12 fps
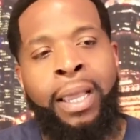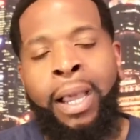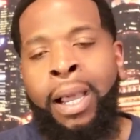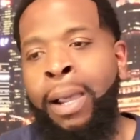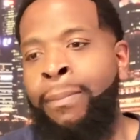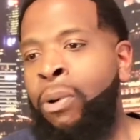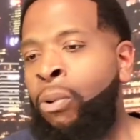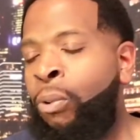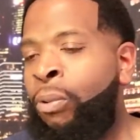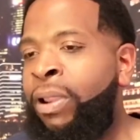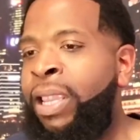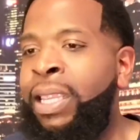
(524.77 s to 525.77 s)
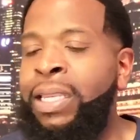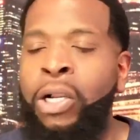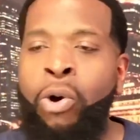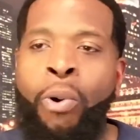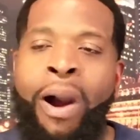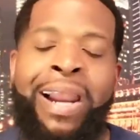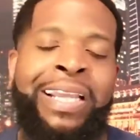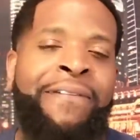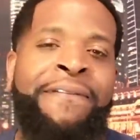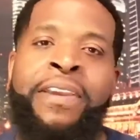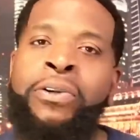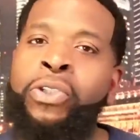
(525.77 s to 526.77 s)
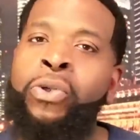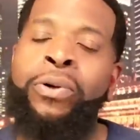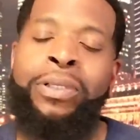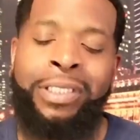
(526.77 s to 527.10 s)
marine, aquatic feel to it.